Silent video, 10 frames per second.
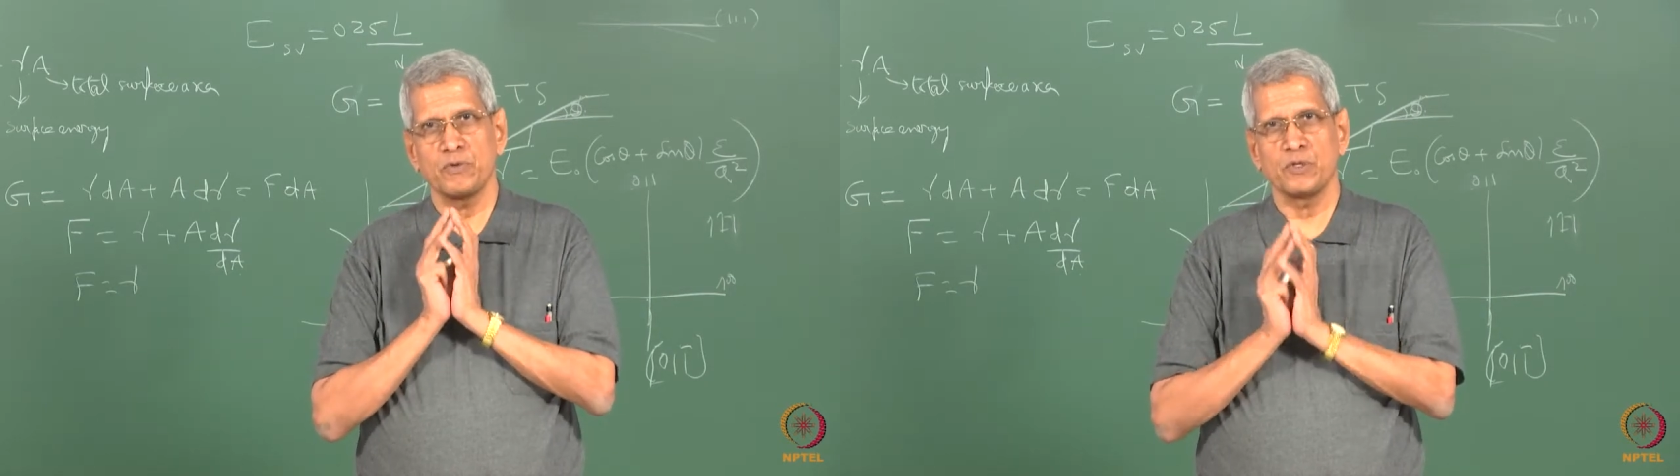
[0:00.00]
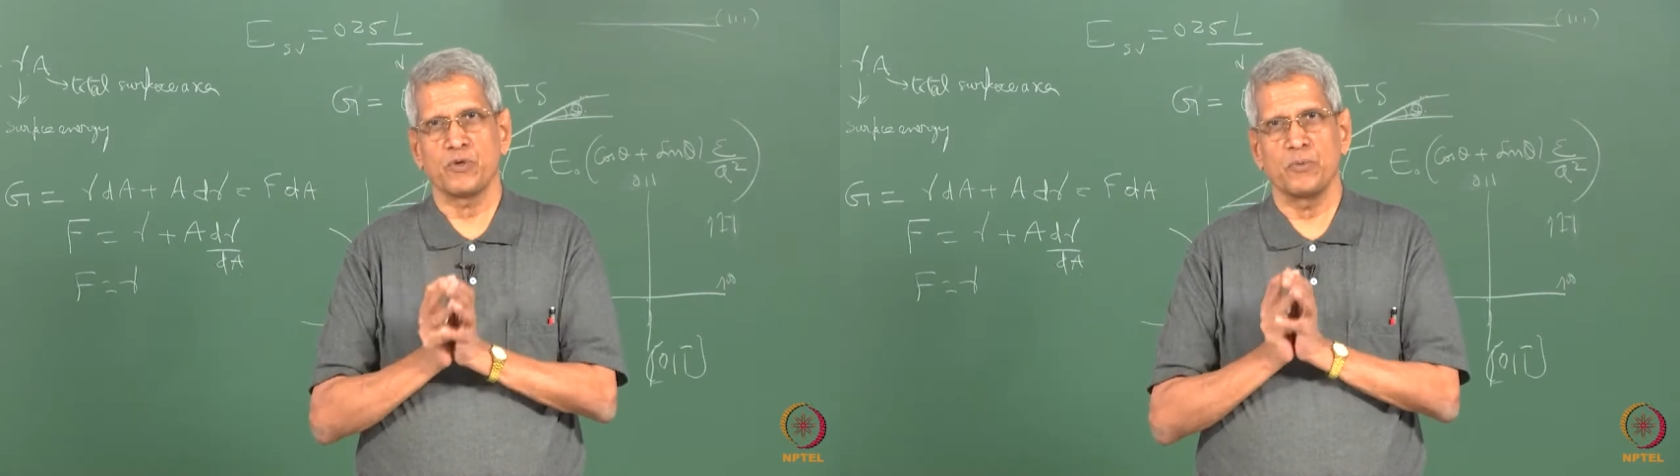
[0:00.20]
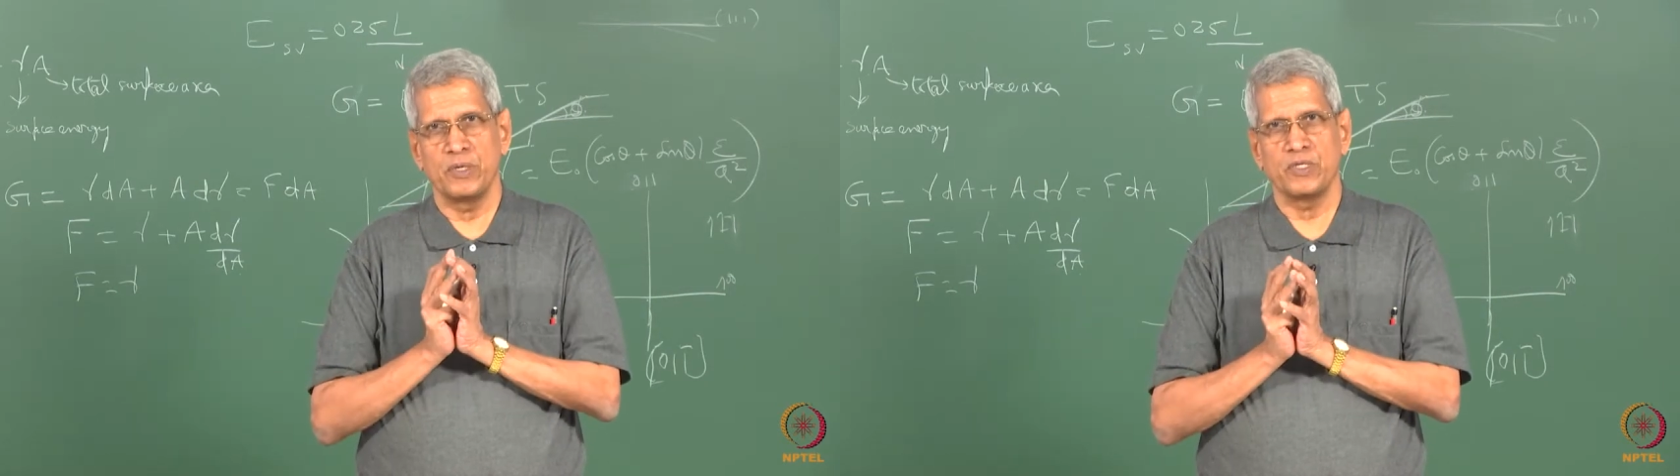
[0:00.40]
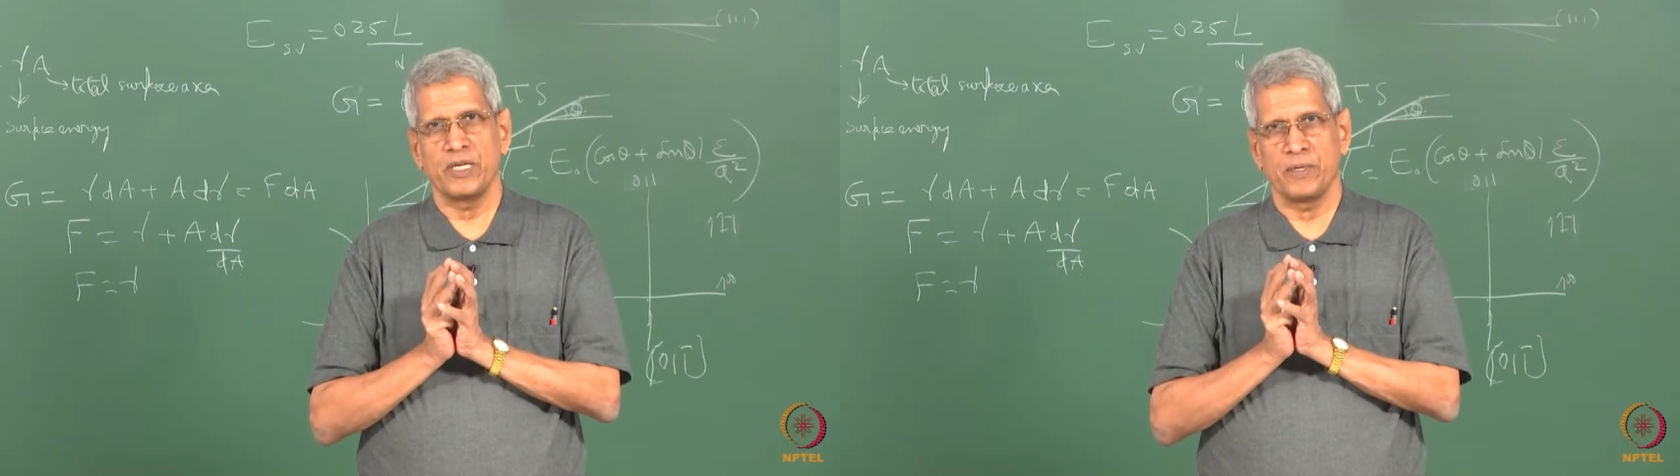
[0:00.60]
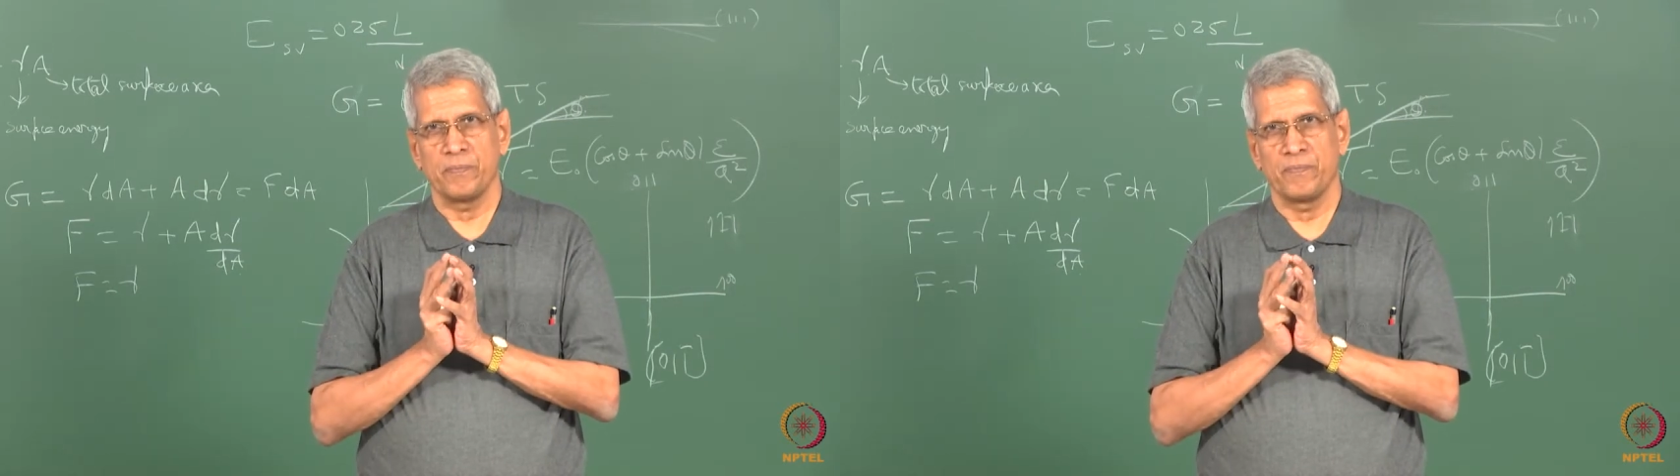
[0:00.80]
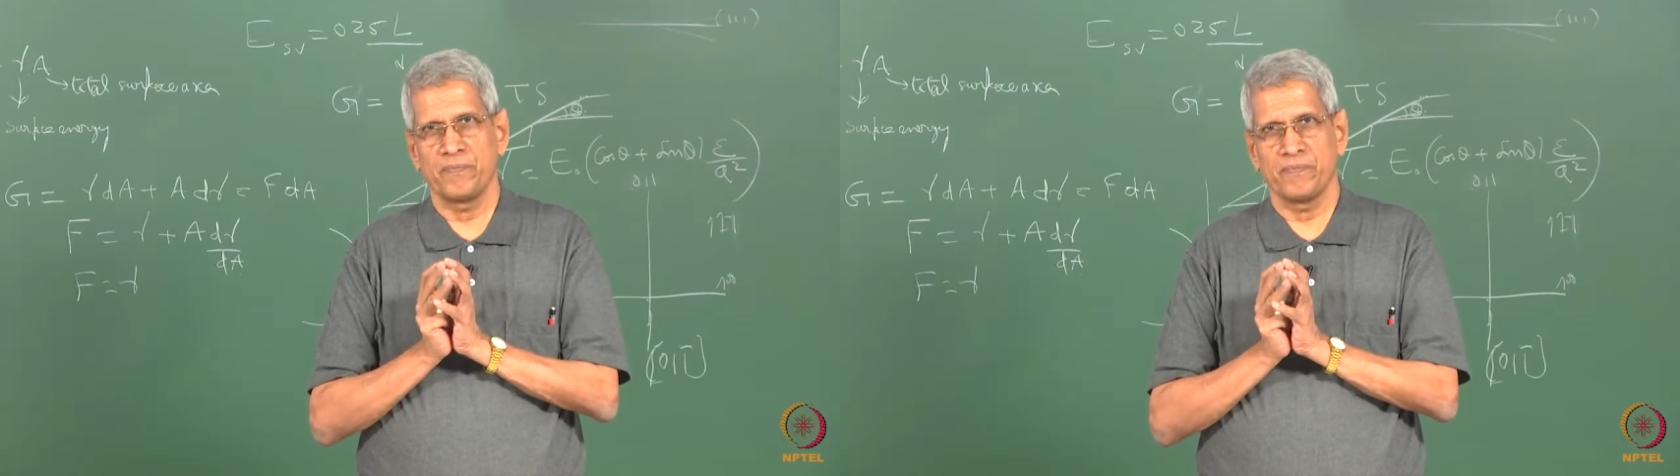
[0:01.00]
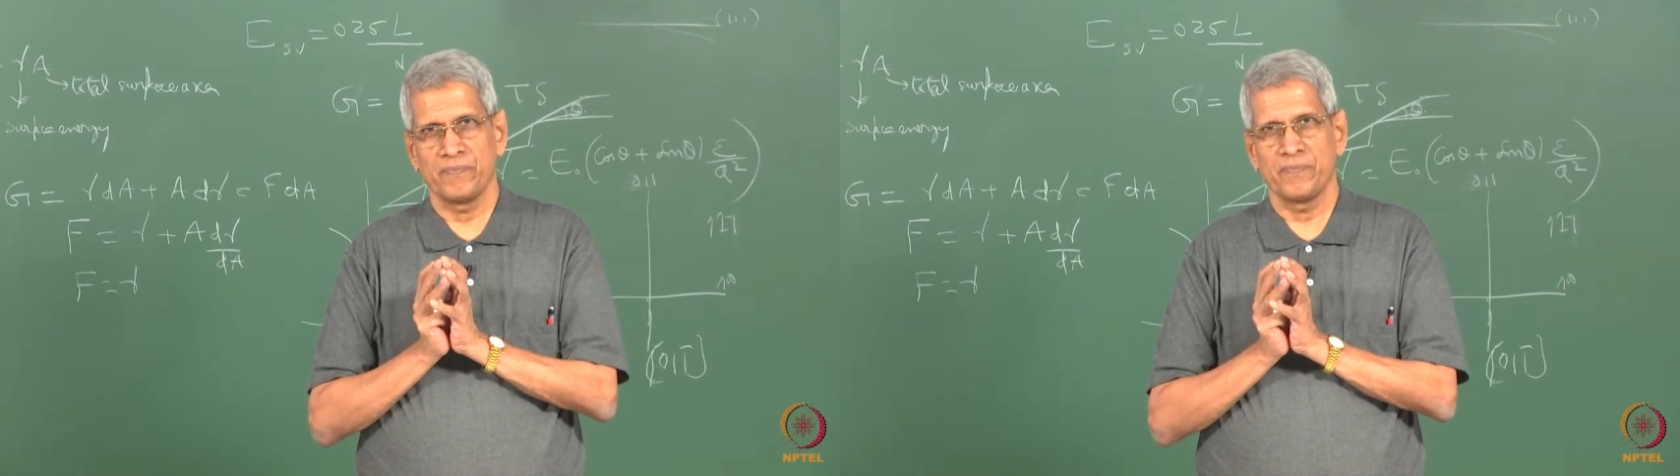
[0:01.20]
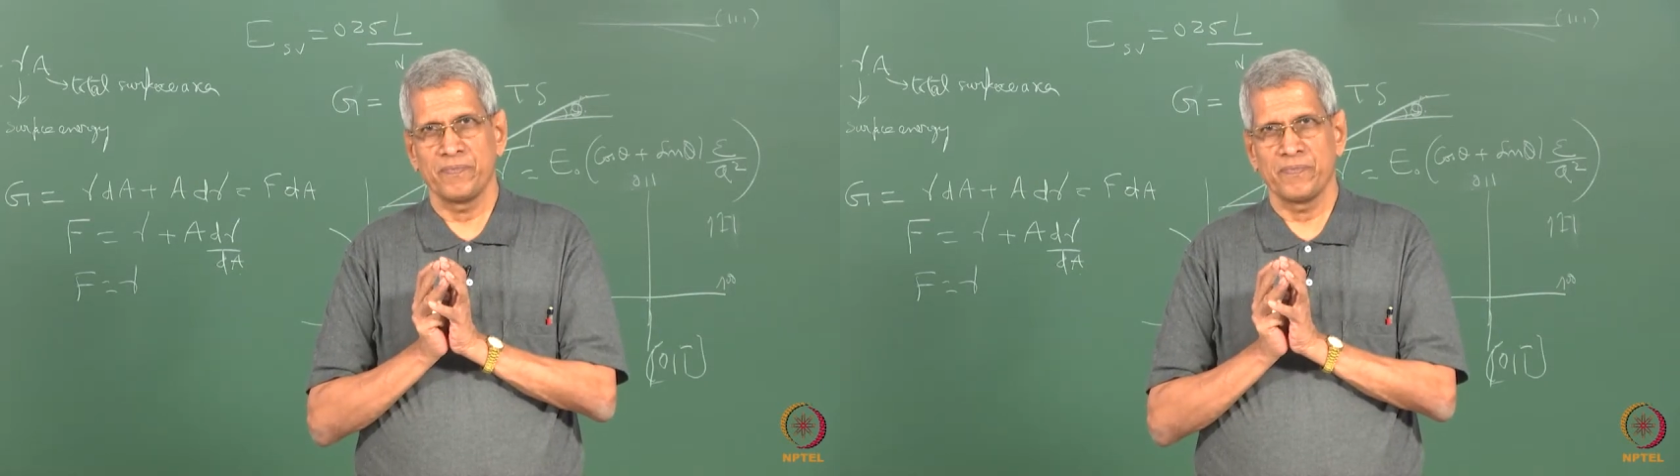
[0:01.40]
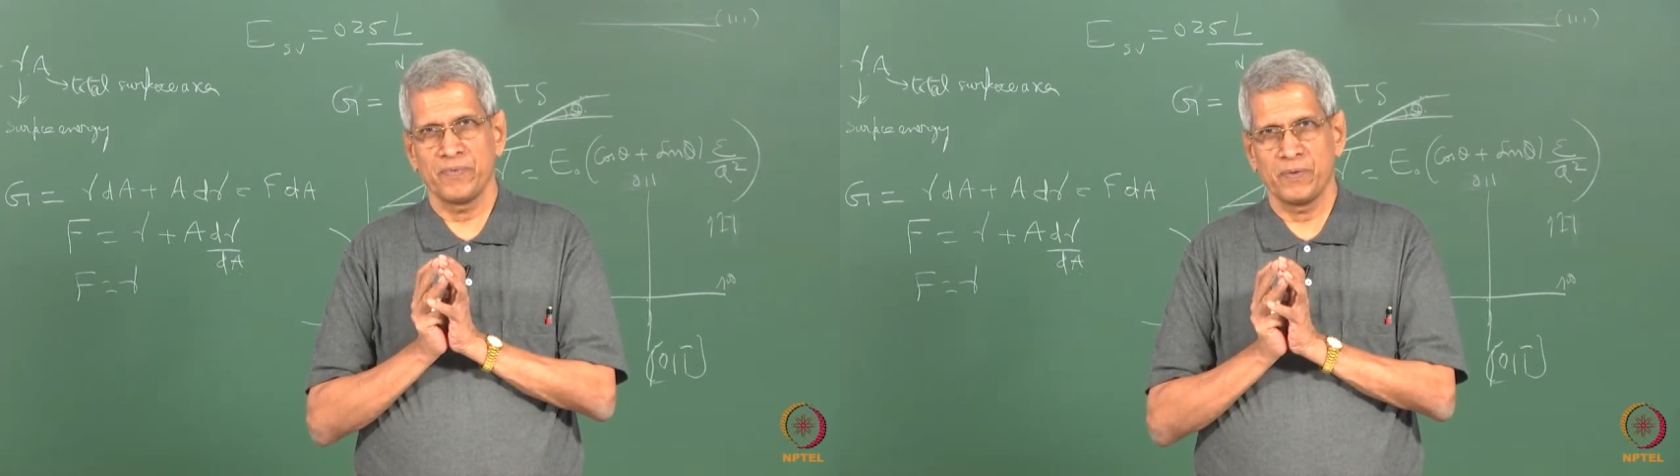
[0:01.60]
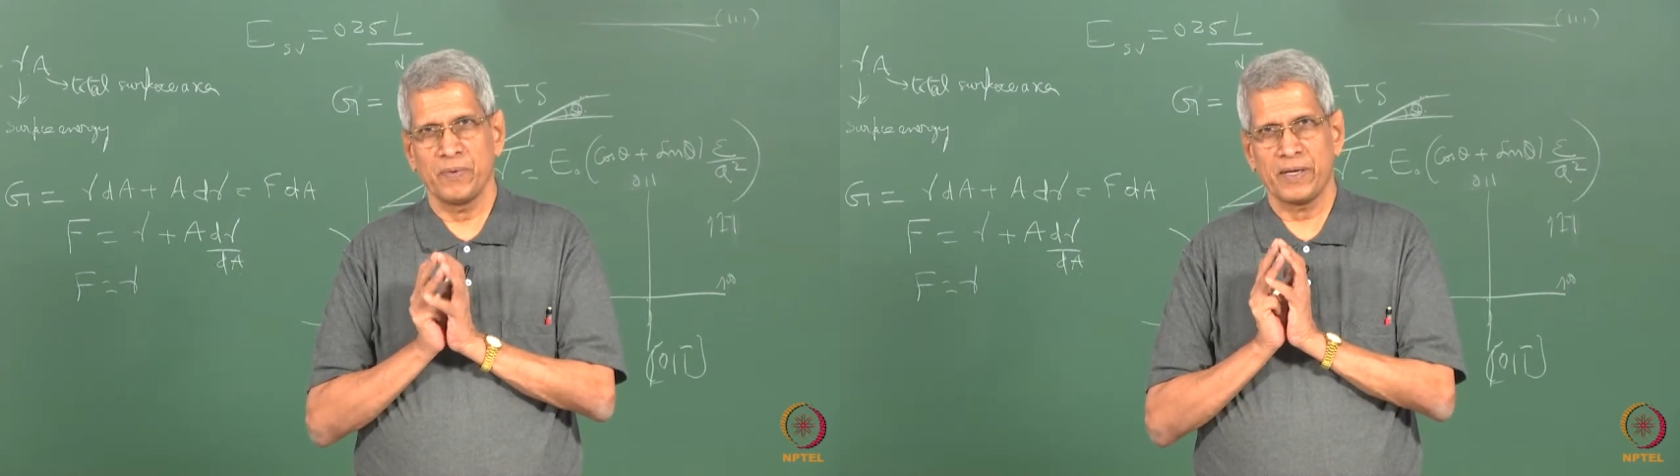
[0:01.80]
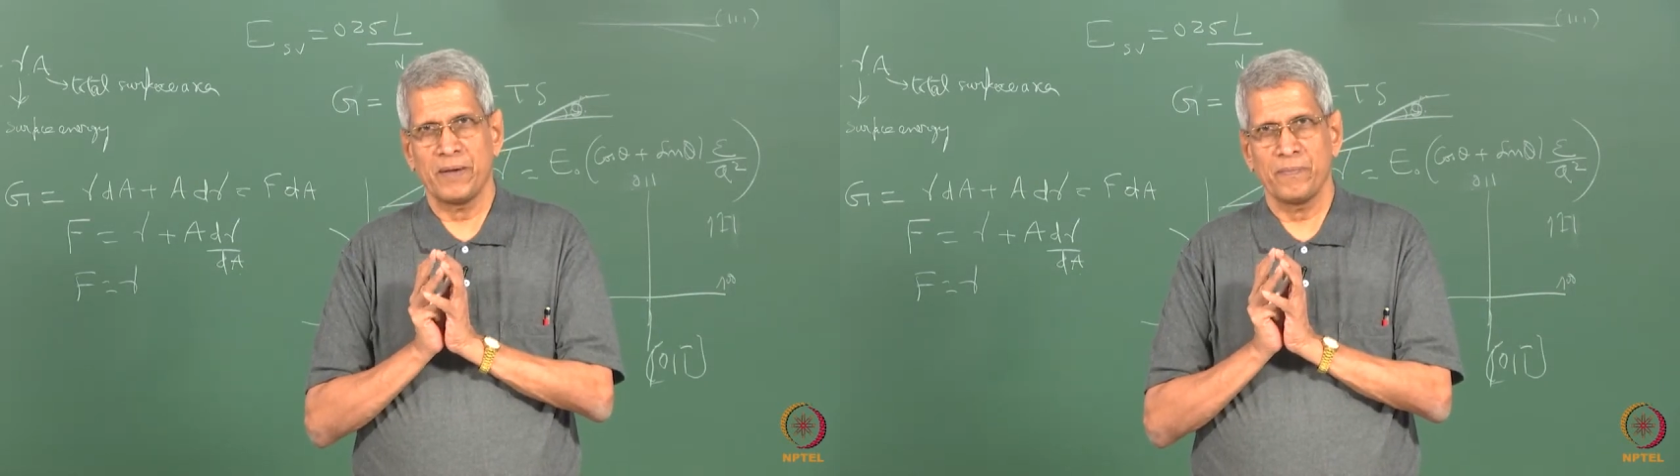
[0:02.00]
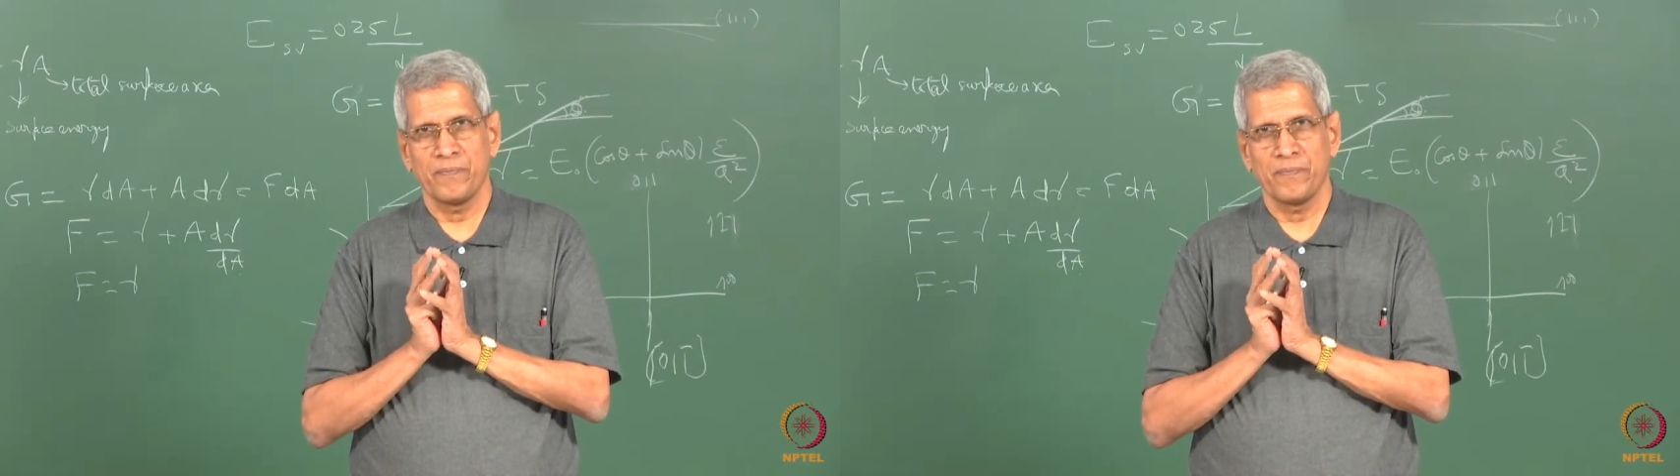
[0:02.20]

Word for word: which could be seen. Okay.